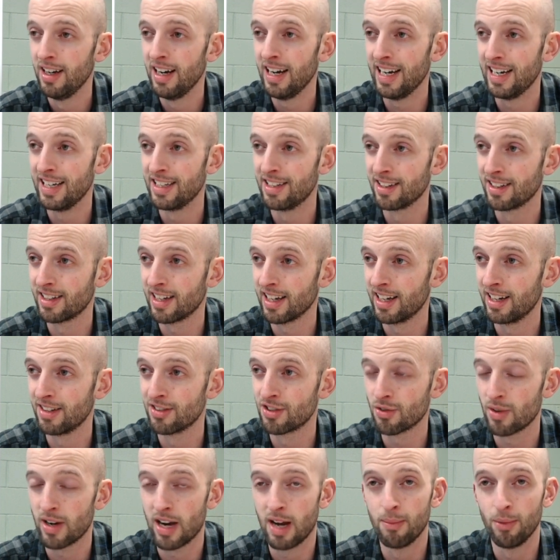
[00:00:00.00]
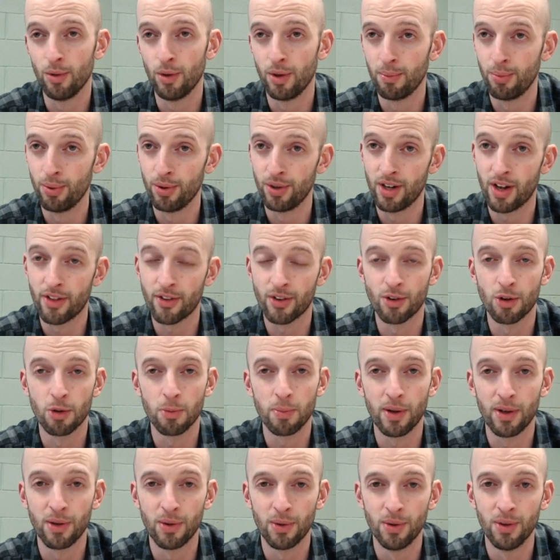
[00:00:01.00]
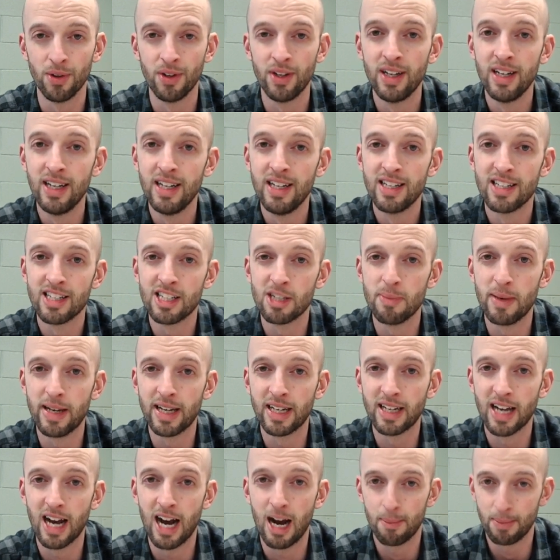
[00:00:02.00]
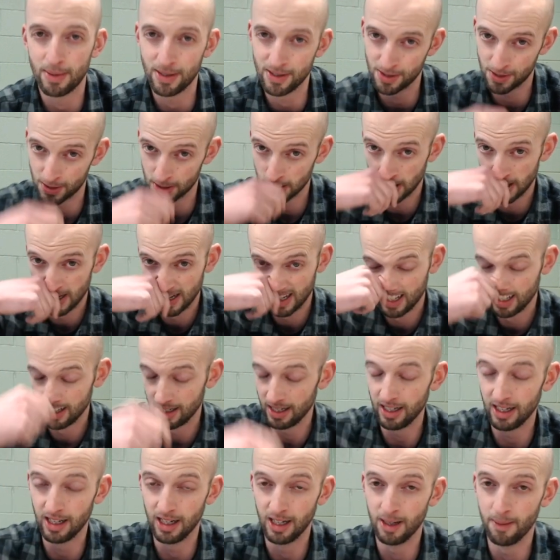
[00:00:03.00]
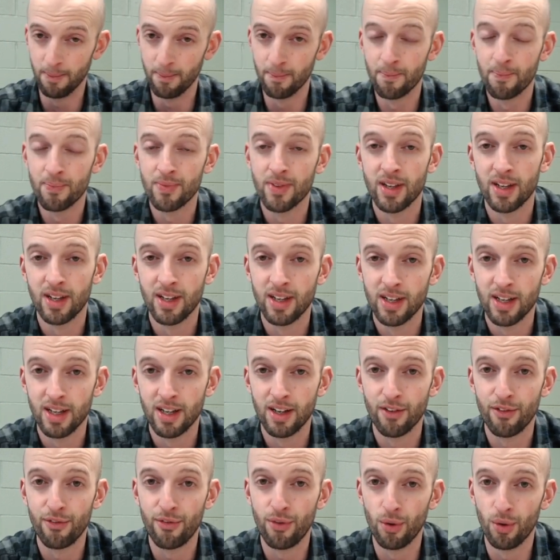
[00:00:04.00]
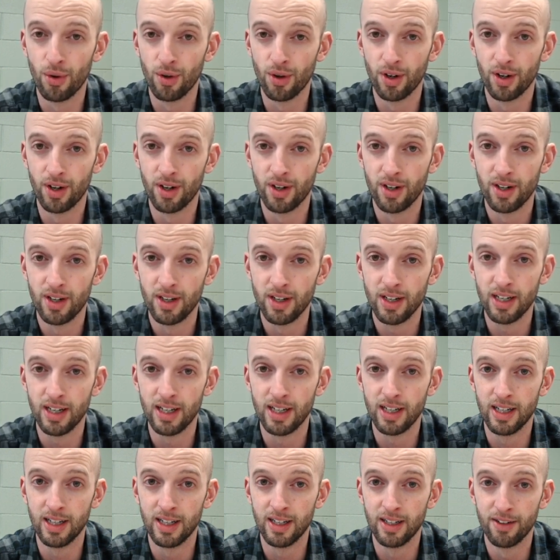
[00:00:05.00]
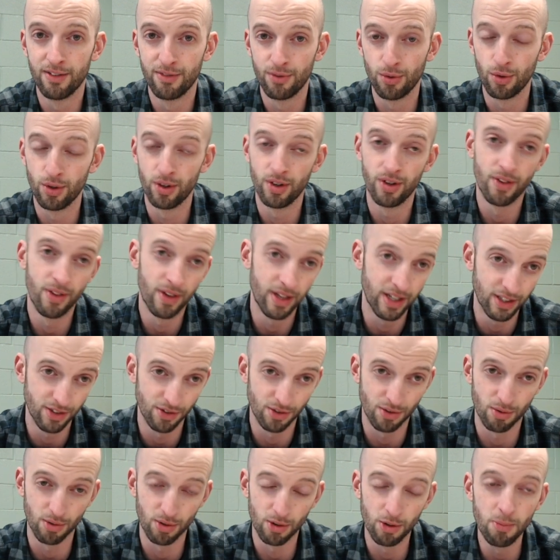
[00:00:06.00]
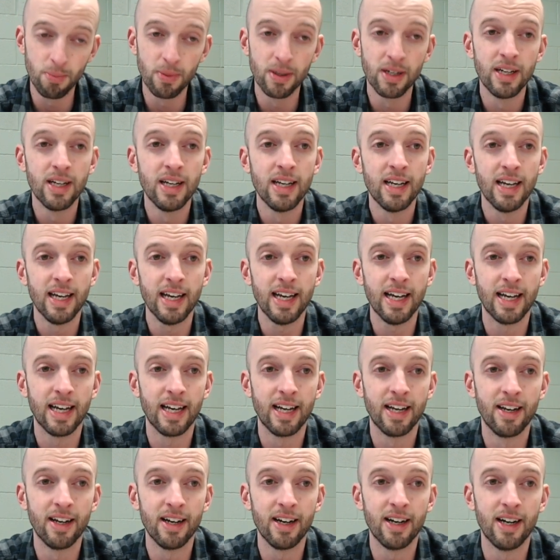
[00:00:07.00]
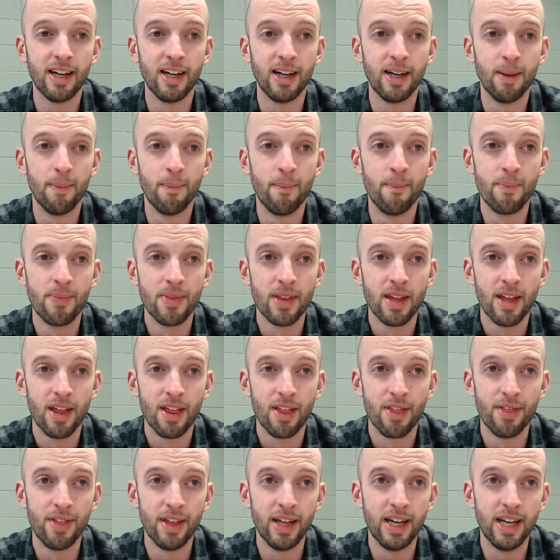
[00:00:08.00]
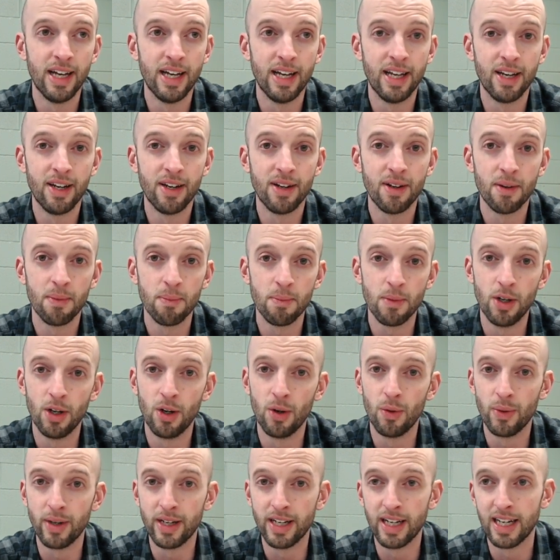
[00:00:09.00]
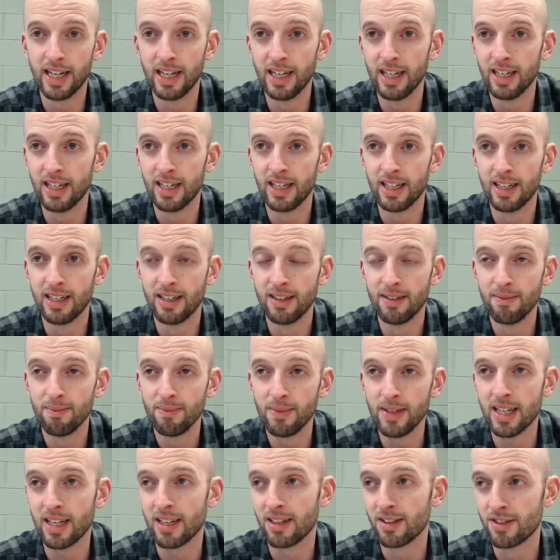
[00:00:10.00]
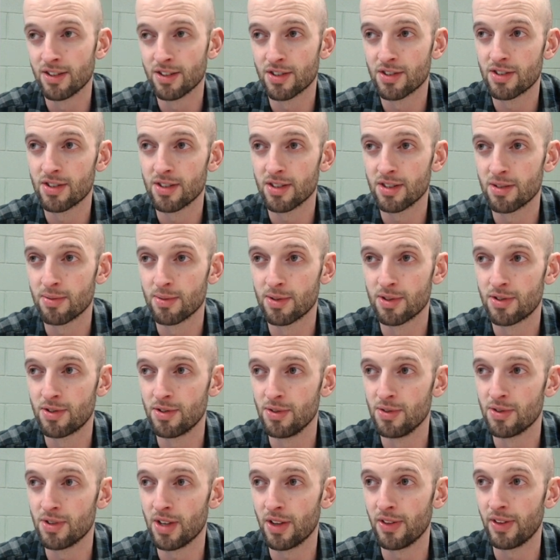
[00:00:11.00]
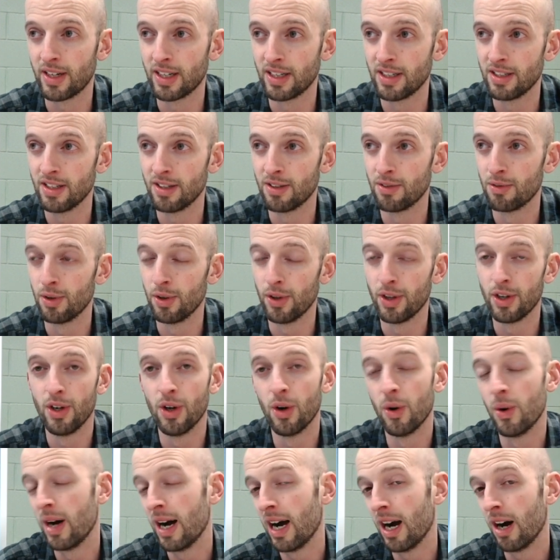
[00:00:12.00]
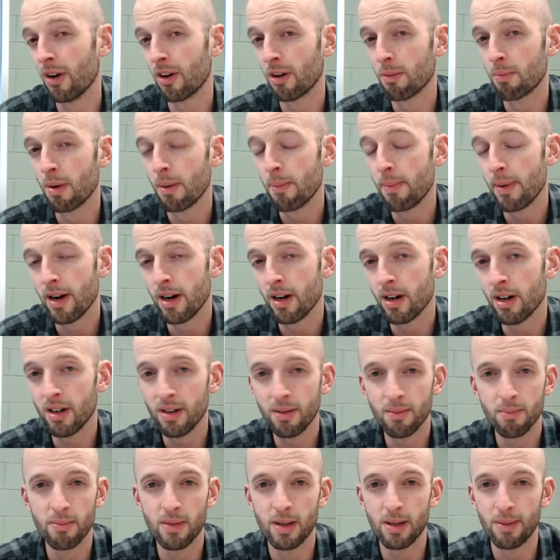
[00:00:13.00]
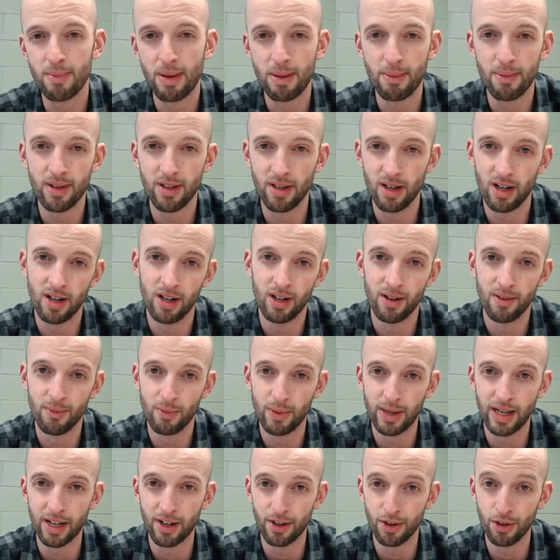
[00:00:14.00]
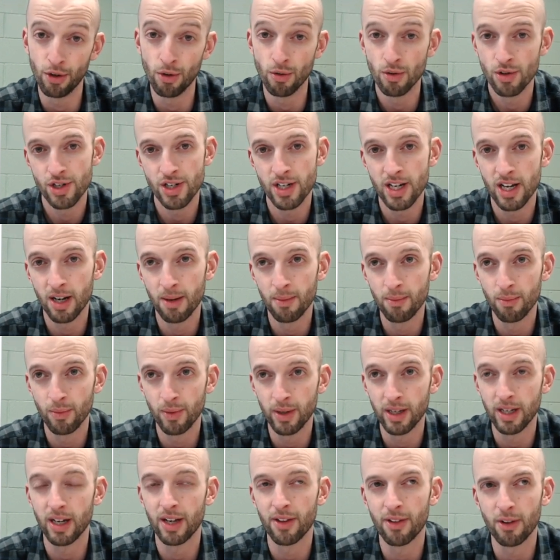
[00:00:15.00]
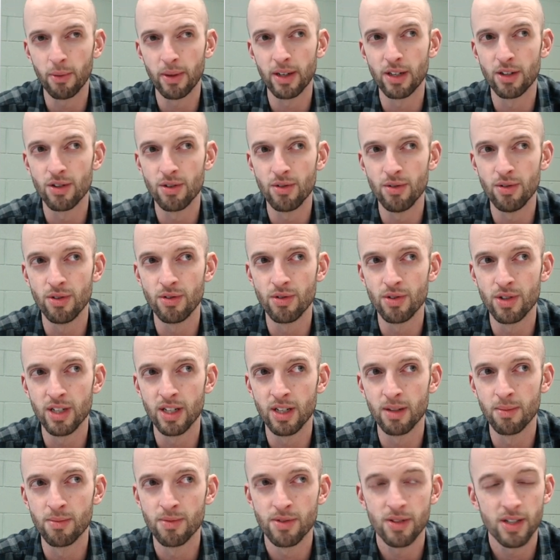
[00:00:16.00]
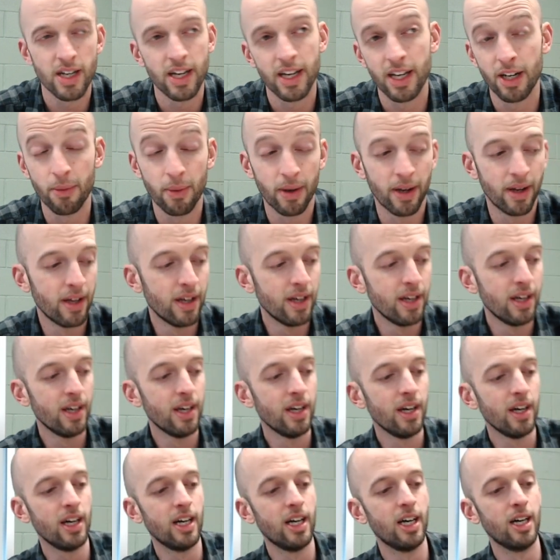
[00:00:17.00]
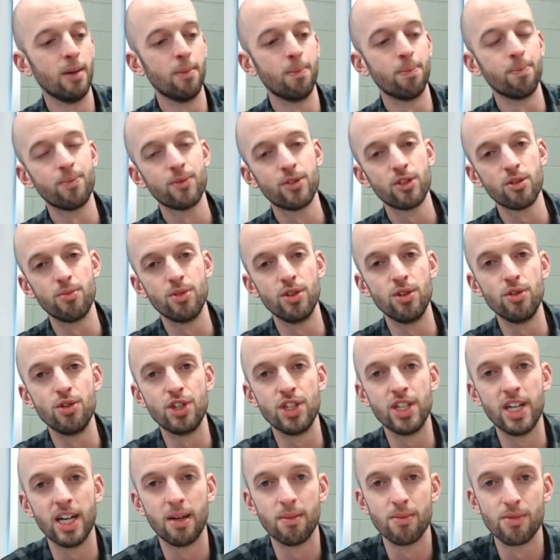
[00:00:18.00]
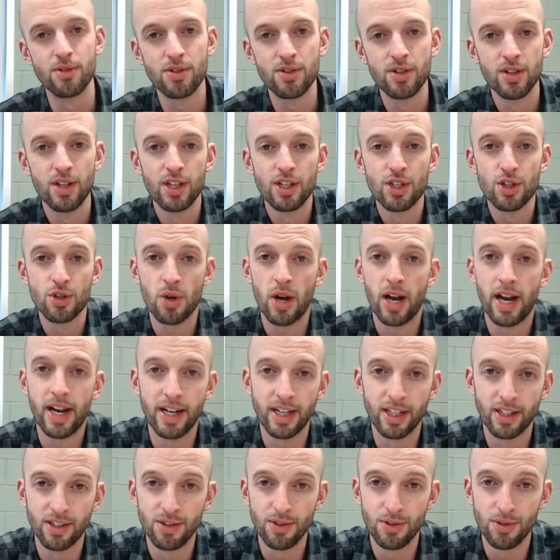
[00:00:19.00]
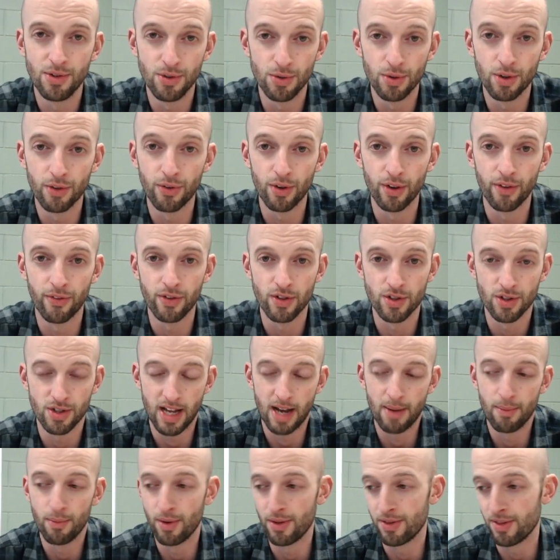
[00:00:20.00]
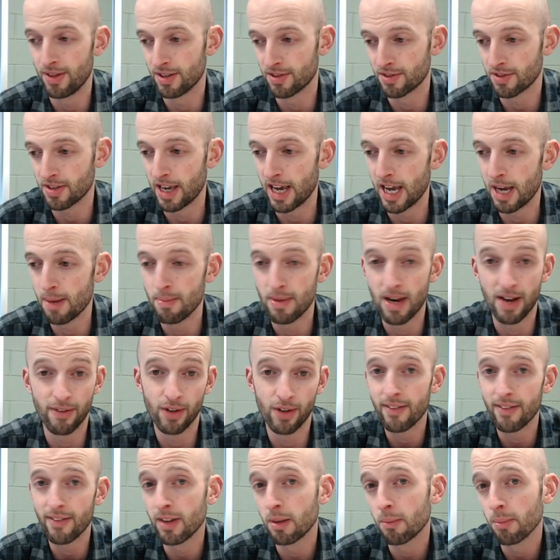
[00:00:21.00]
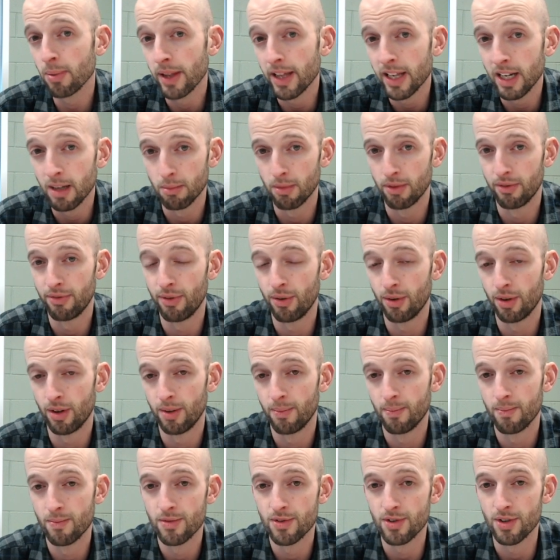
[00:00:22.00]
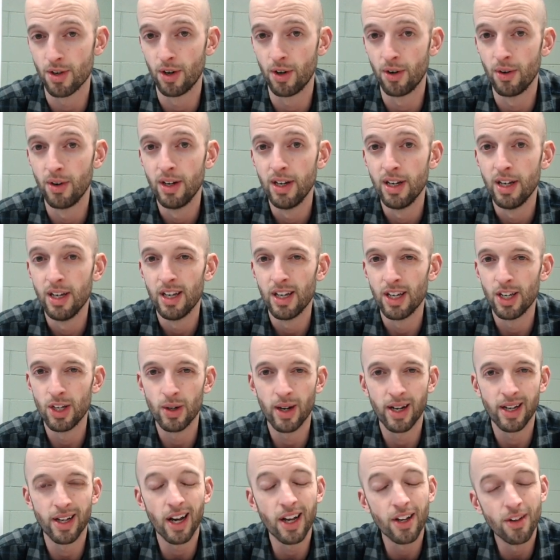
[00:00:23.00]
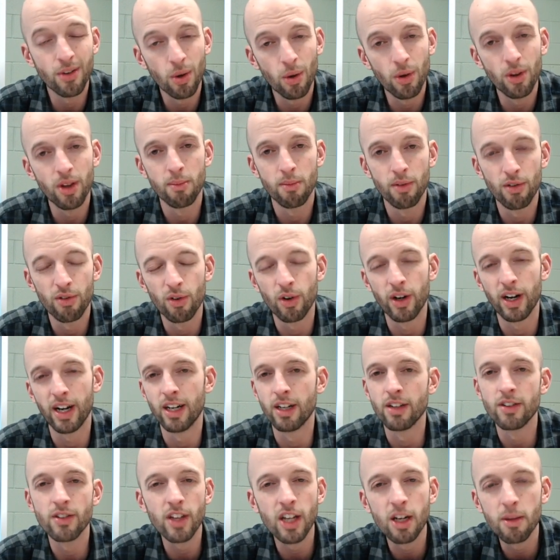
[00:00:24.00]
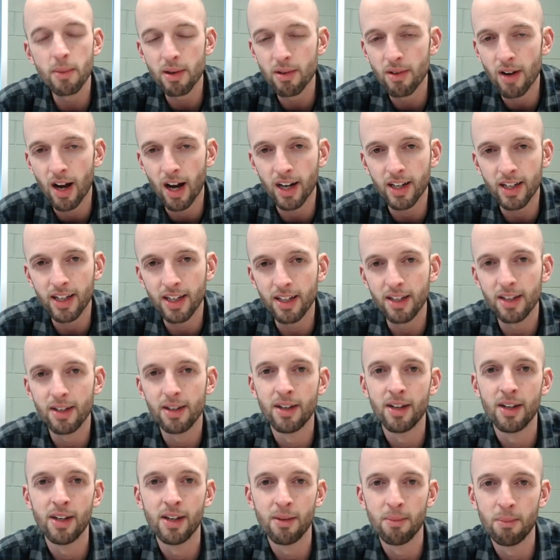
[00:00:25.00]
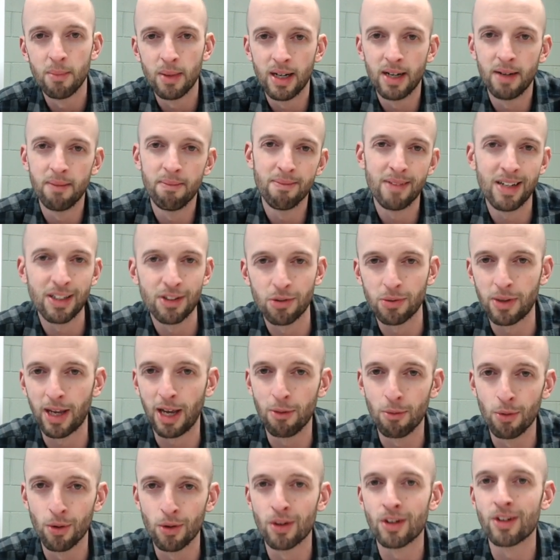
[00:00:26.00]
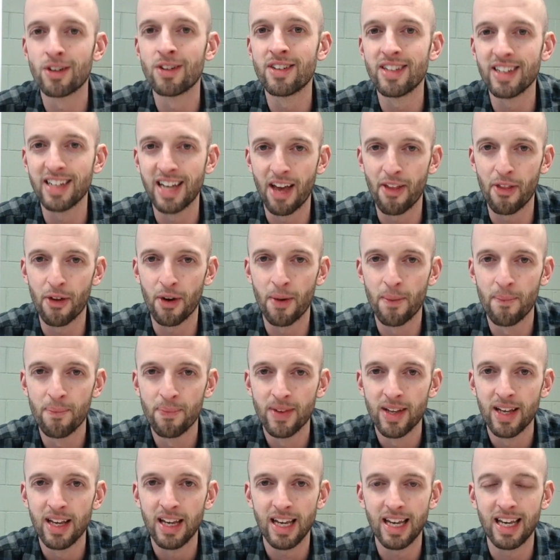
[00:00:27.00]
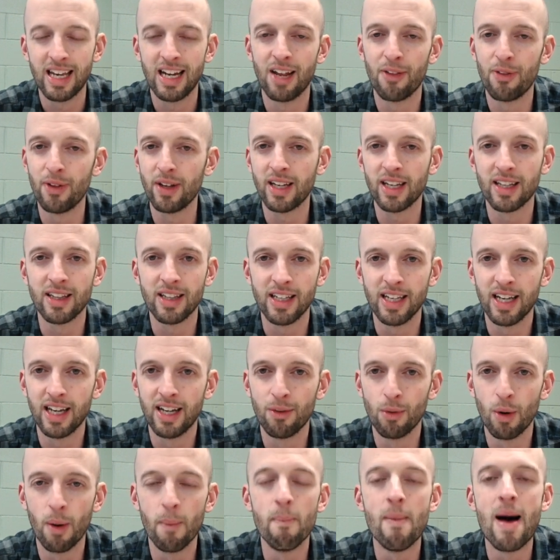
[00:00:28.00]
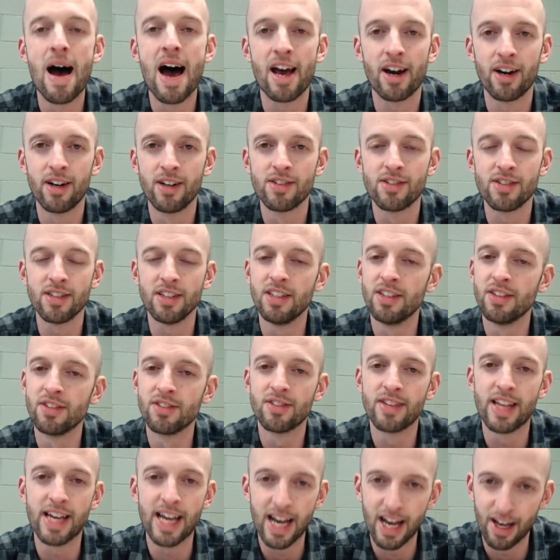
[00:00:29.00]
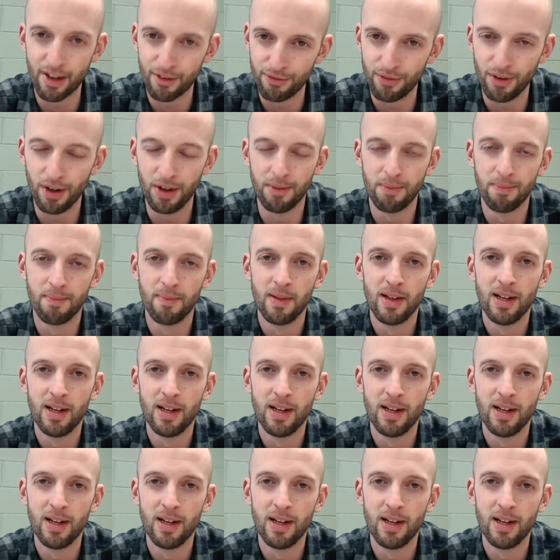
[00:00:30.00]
I had to kind of scramble and put another group on hold to make copies for his group. And then, just some of the students I think didn't really know how to prepare. We had a new GM. I think we had 2 new GMs. Yeah, anyway, some new GMs trying to do it for the first time with this game, having played it before. So, I told them beforehand, it's going to be rocky, but that's okay. We'll learn together. And I think in the end, what matters is they had fun.